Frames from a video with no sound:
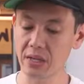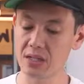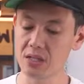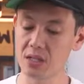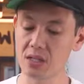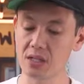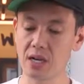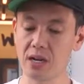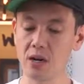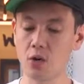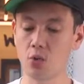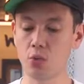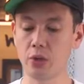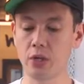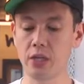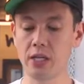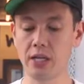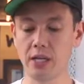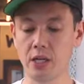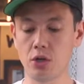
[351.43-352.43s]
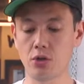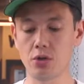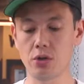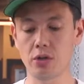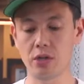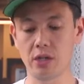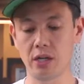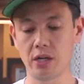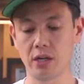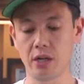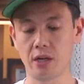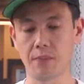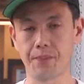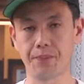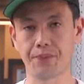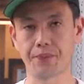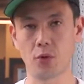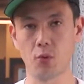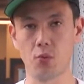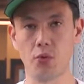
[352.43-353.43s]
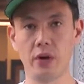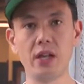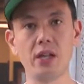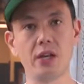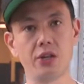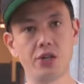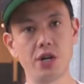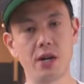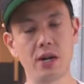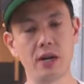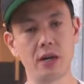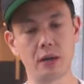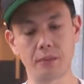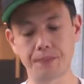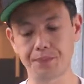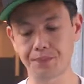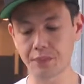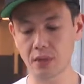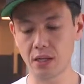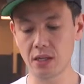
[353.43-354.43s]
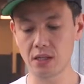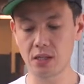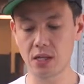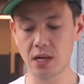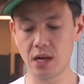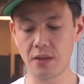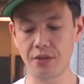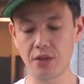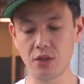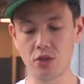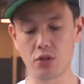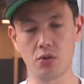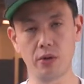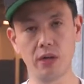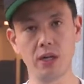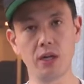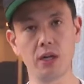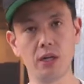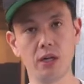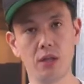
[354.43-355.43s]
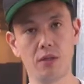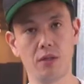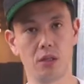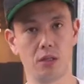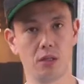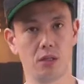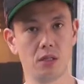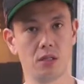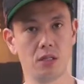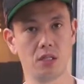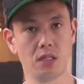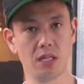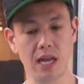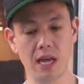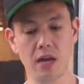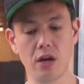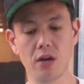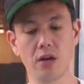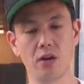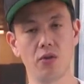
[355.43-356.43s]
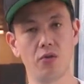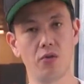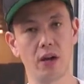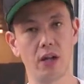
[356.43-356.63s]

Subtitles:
is it's got a really interesting relish on it. It's got this green onion, this scallion